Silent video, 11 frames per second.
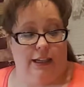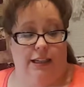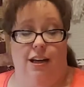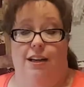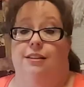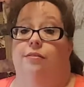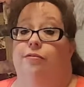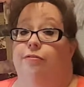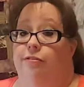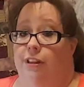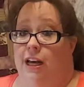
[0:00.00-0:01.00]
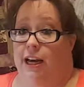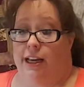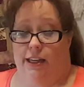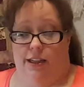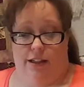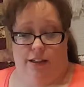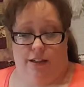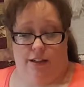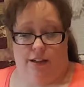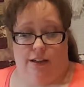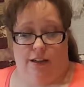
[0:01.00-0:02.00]
doesn't fly.
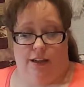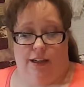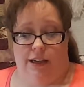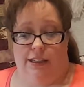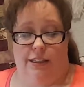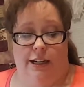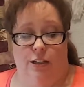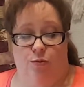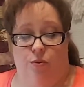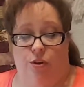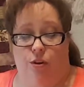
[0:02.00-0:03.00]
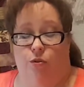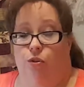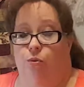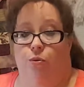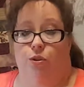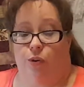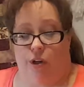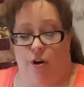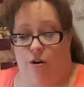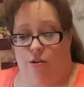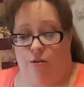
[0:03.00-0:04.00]
It stays with you. You are doing
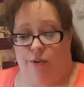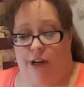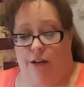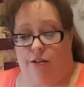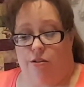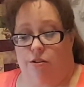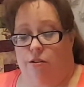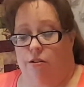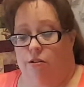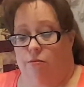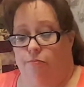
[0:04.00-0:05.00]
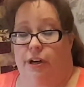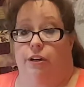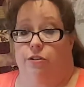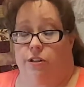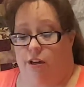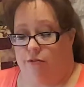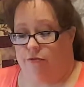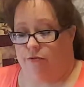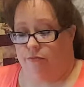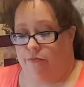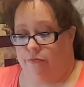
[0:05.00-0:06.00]
all the rounds by
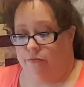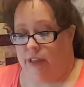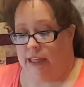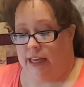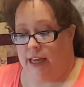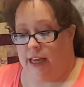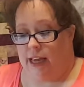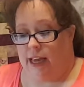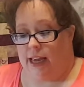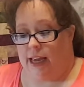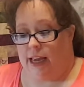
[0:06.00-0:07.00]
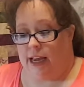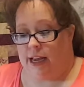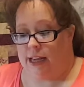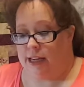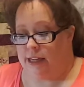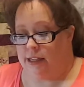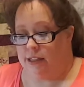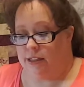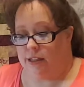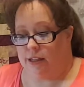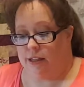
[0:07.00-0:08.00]
yourself.
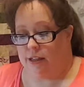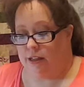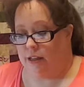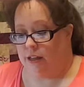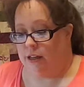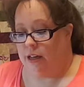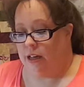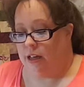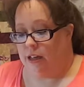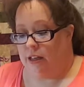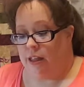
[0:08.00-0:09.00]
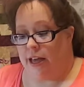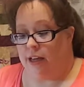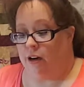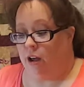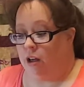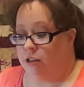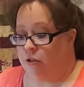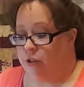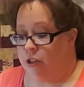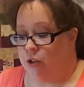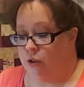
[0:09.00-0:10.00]
And like an
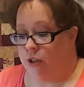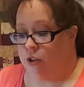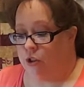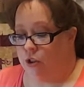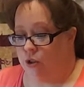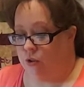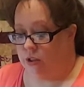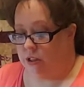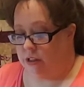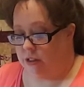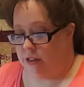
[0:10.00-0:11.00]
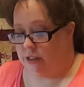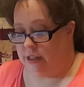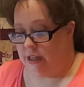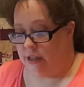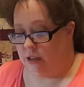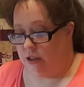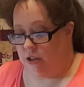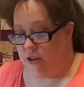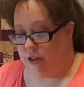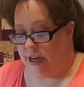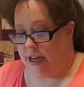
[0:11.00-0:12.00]
ostrich, you can choose to stick
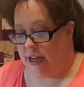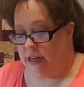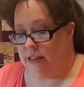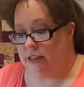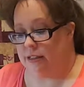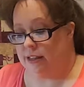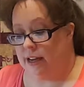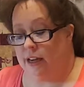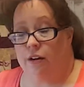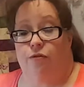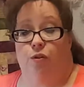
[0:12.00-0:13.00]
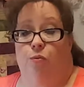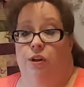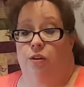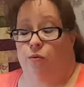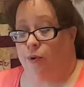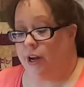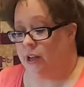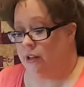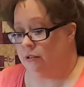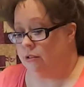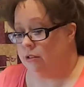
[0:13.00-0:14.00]
your head in the sand for one of the
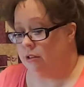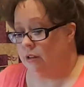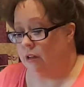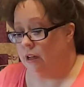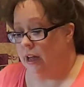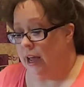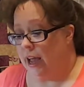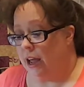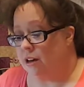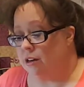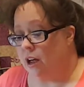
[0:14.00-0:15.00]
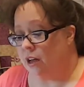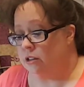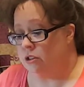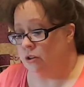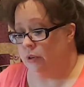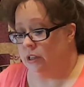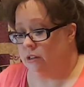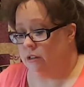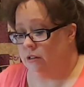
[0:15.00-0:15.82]
rounds and not do it,